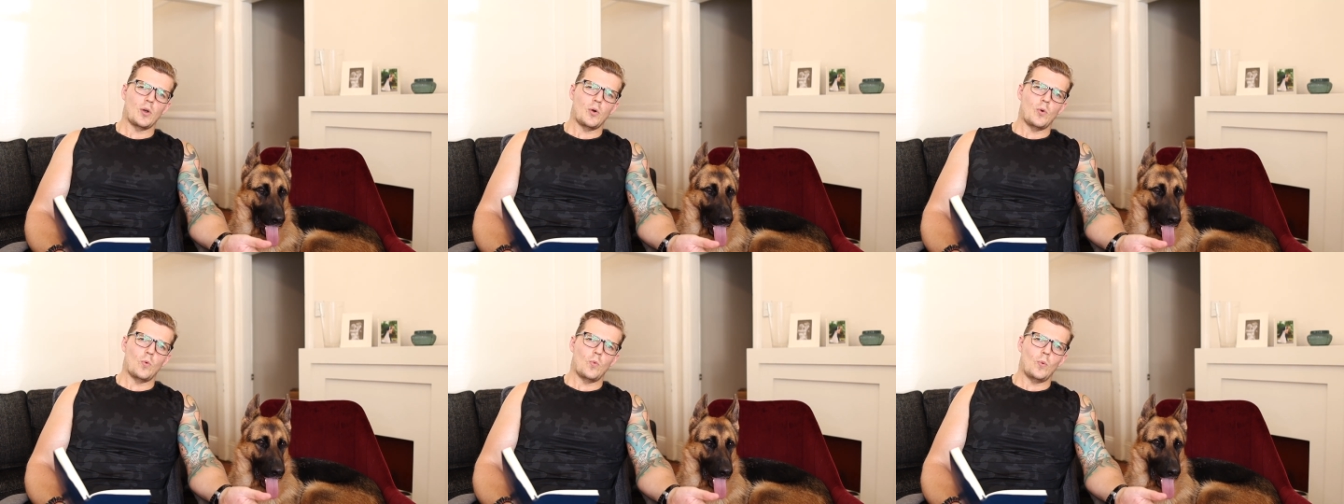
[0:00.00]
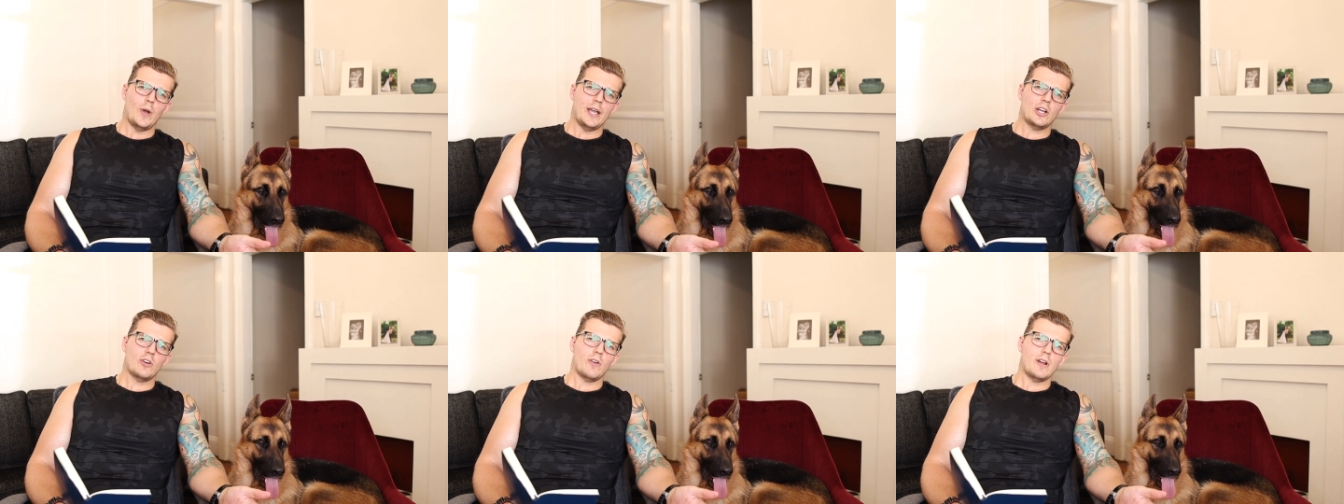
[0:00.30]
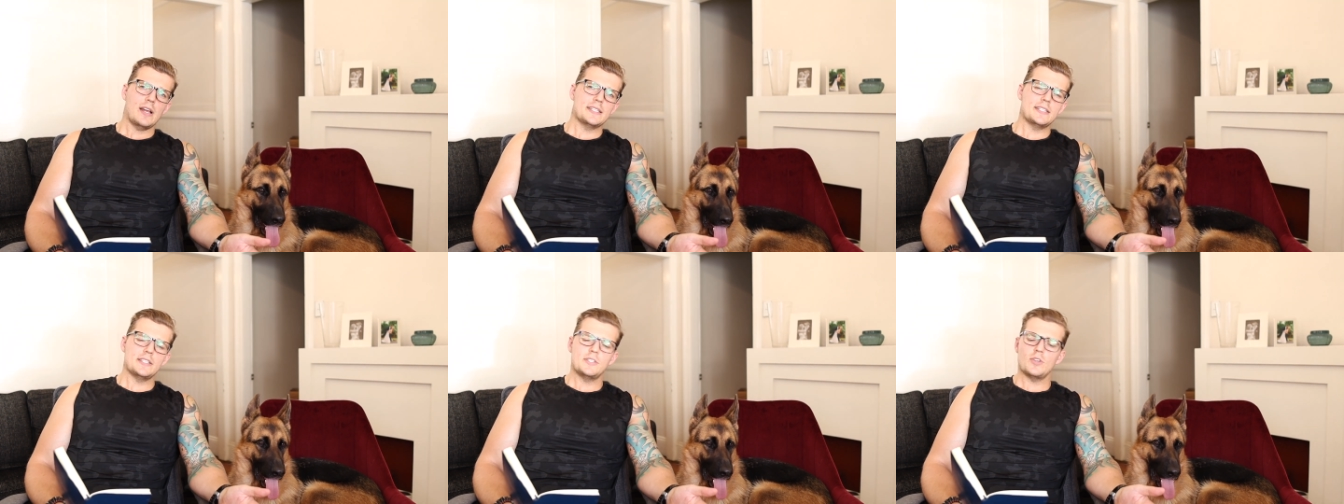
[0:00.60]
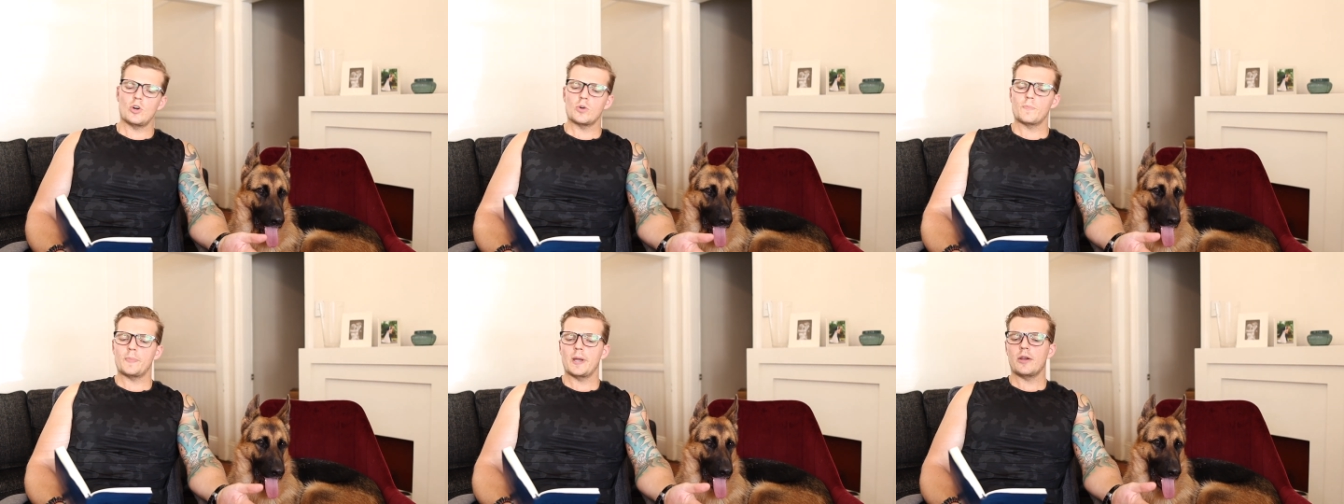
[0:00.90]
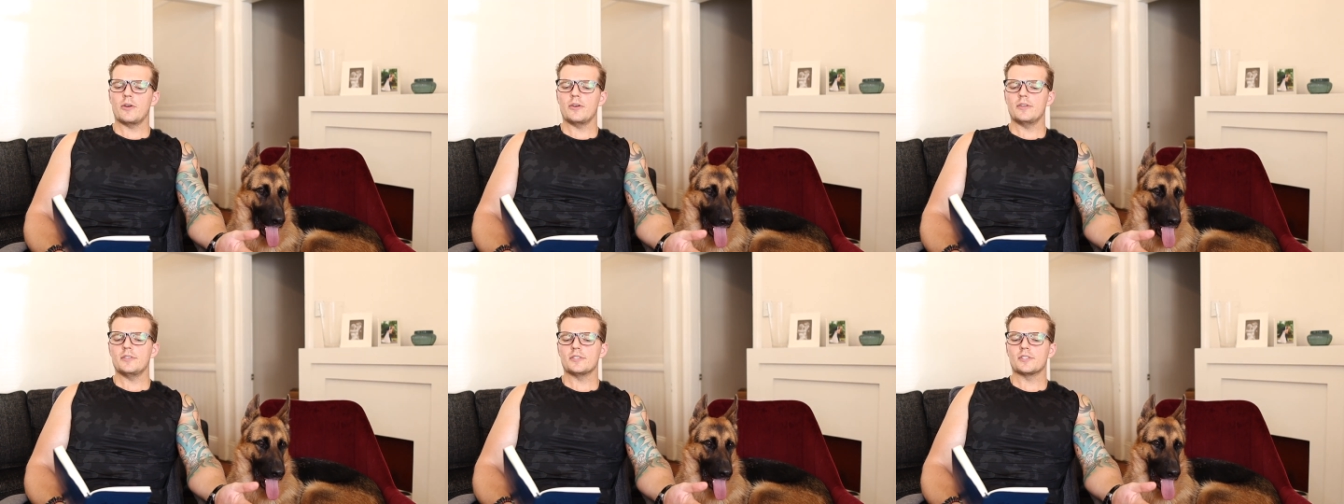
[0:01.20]
We're crazy dog
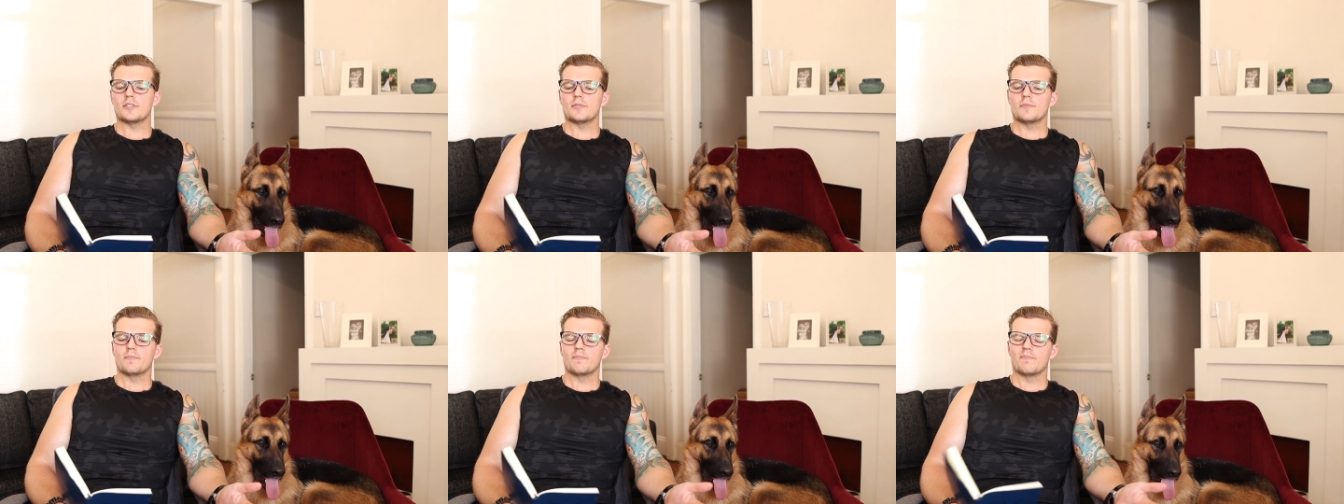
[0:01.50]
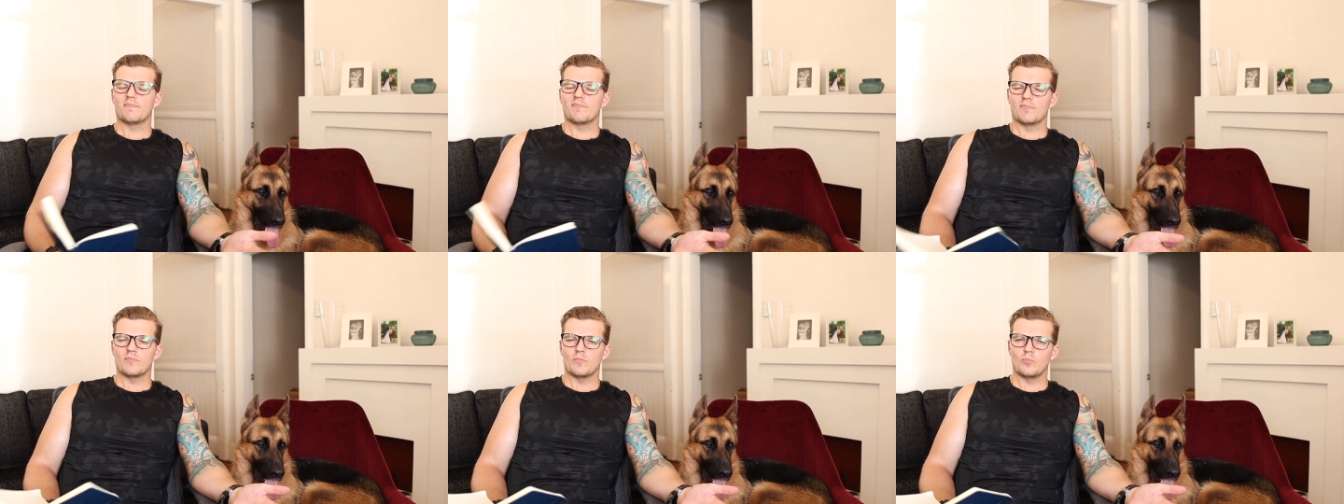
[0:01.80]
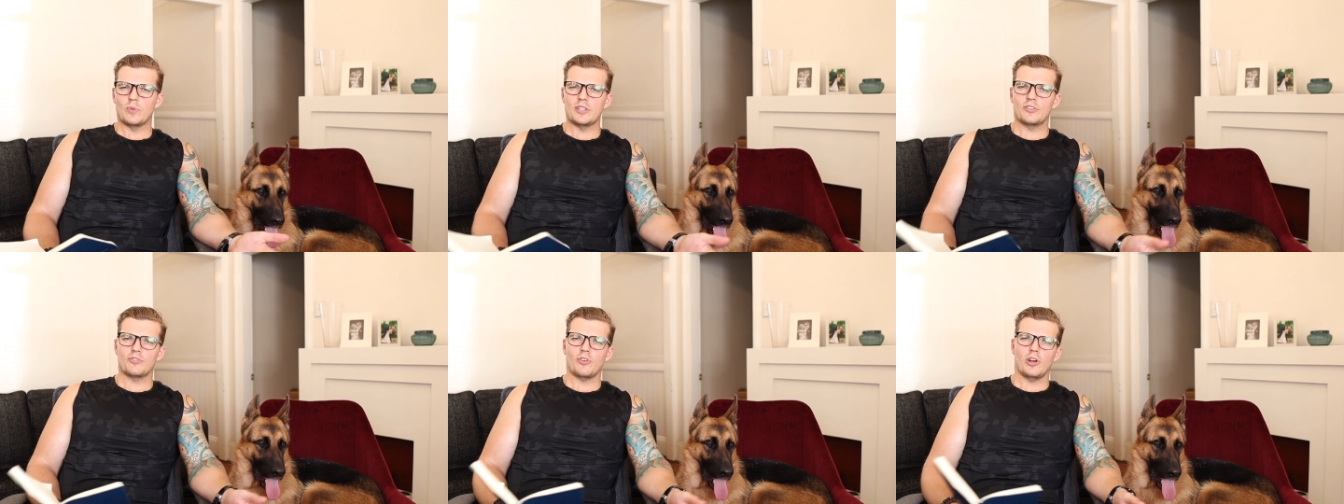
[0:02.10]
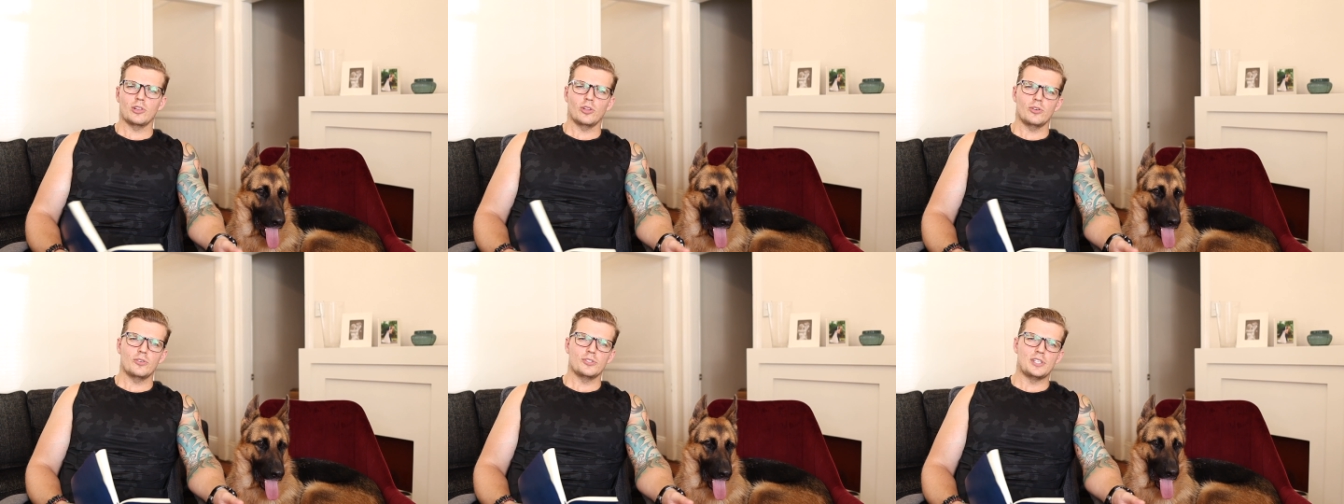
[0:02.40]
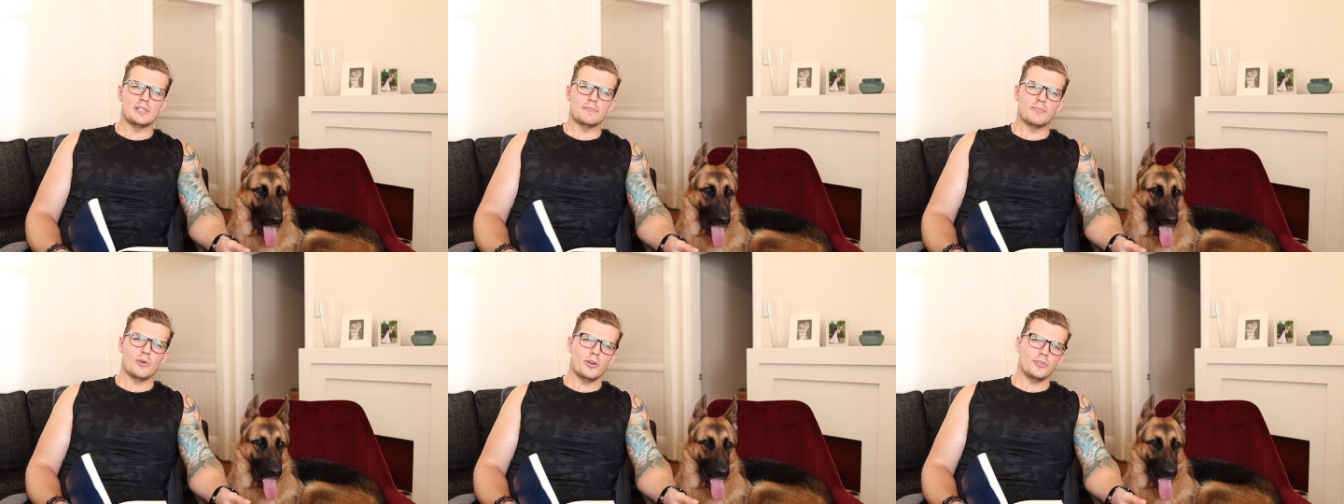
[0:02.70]
parents. We throw
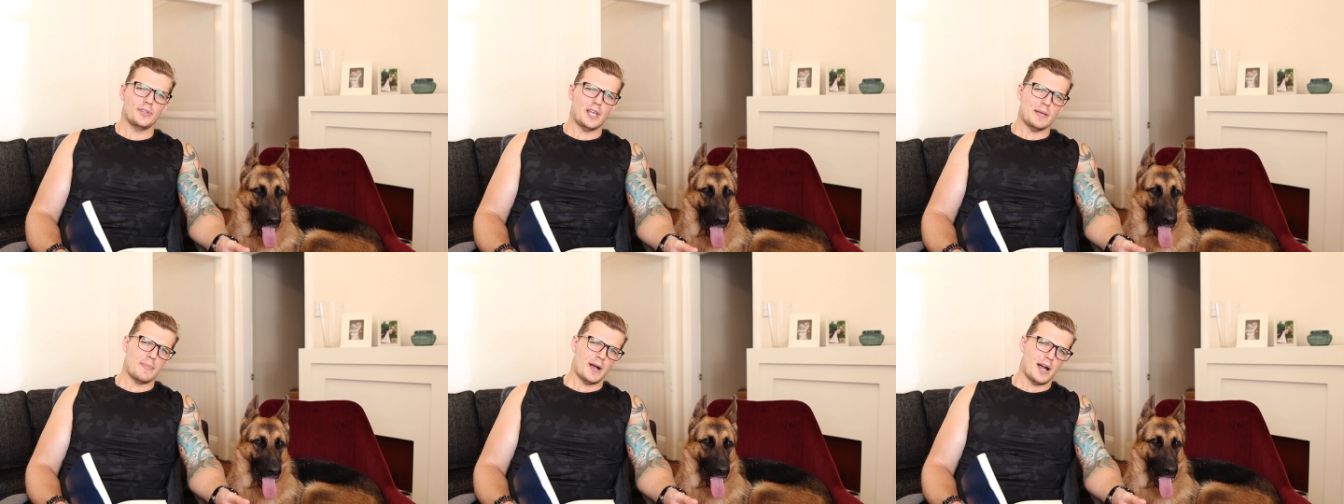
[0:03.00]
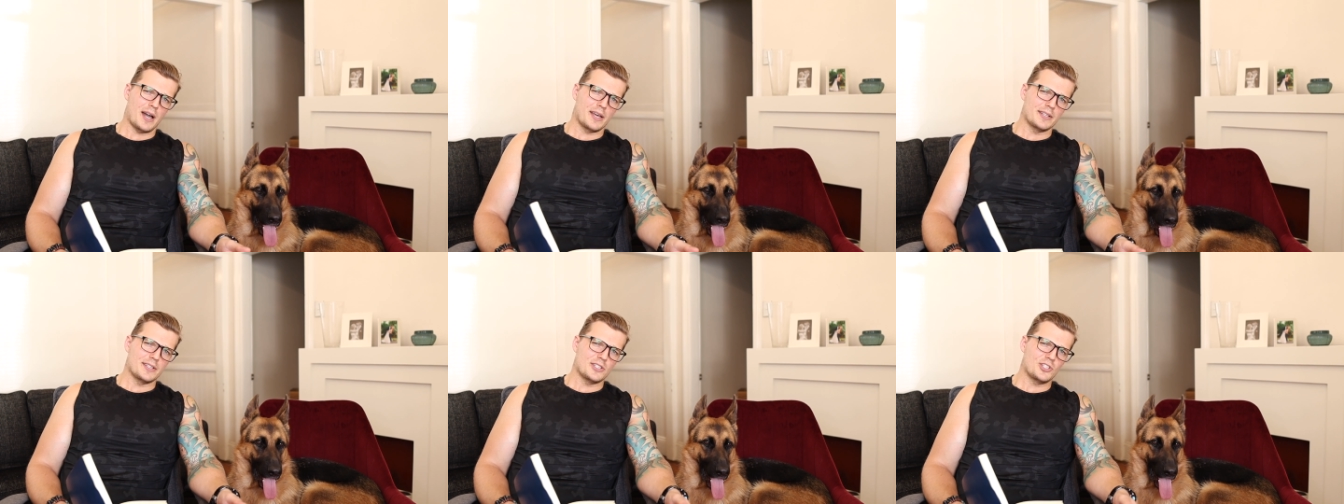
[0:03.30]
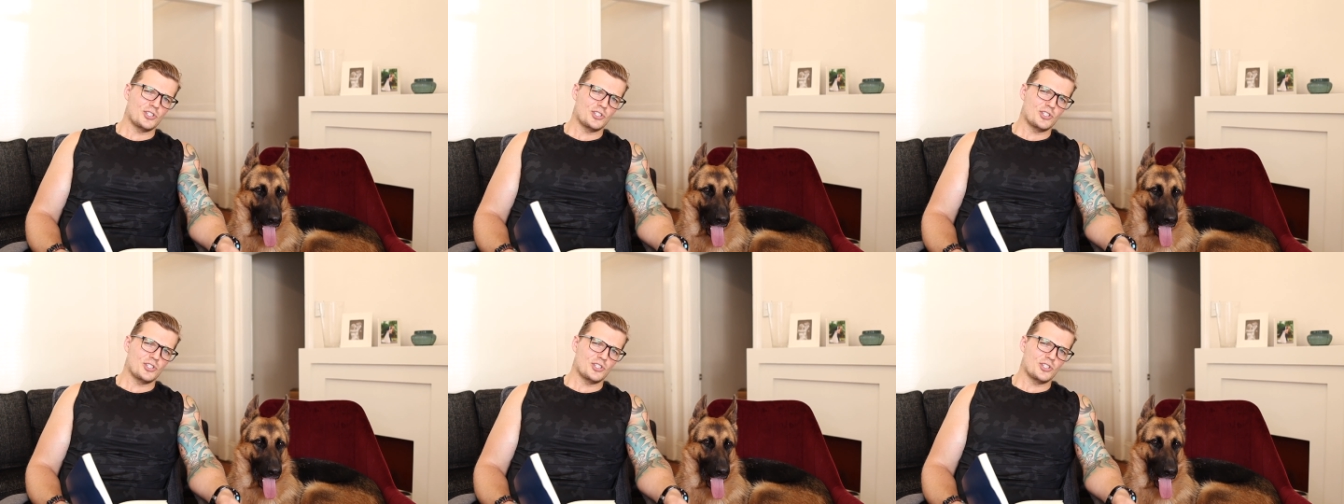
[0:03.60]
Lucy birthday parties.